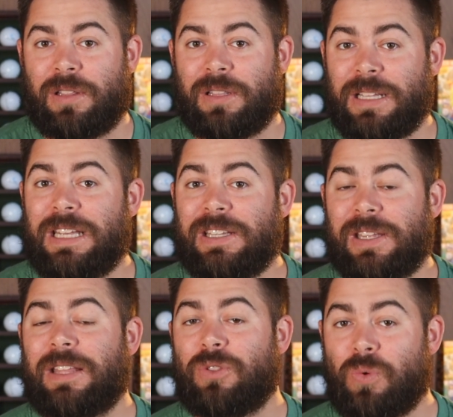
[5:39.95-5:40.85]
that he's
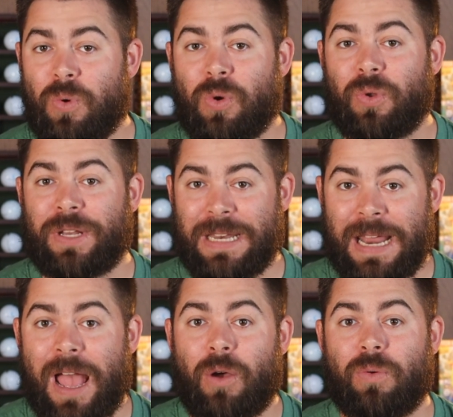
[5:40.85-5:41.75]
in the world
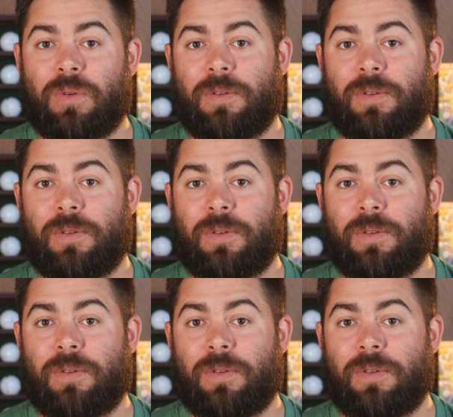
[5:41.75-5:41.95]
now.